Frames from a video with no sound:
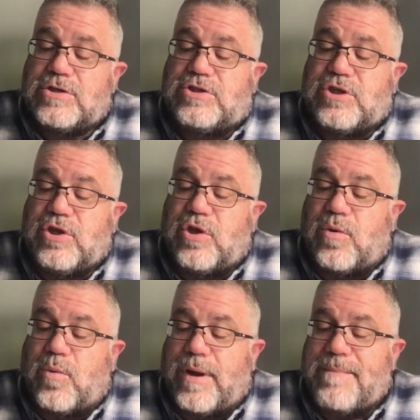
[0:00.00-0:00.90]
Do
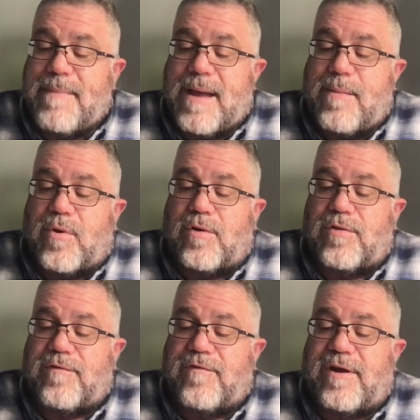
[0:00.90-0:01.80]
you remember
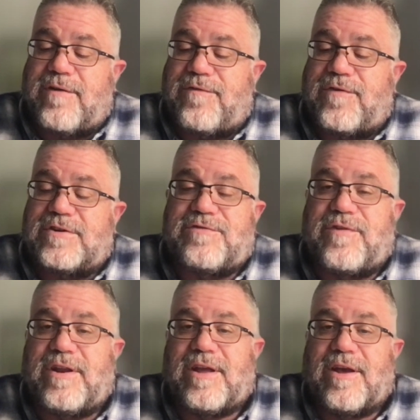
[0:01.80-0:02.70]
the very first
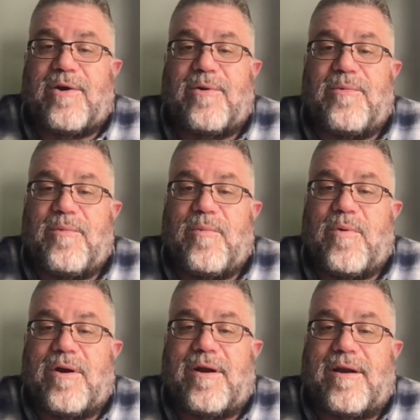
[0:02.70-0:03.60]
video
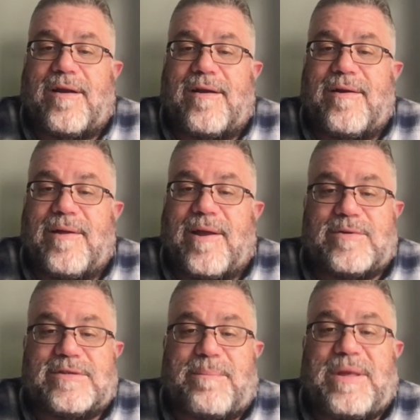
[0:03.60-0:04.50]
where it
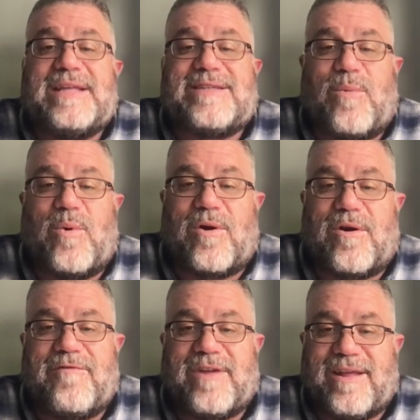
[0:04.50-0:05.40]
was a pizza
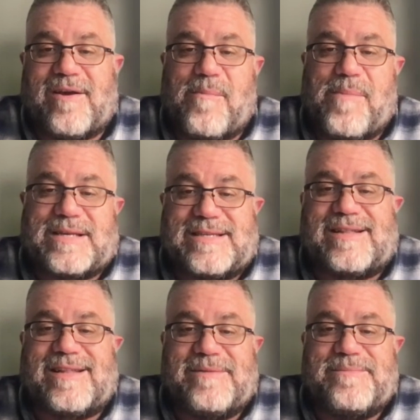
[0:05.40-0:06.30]
war video, basically?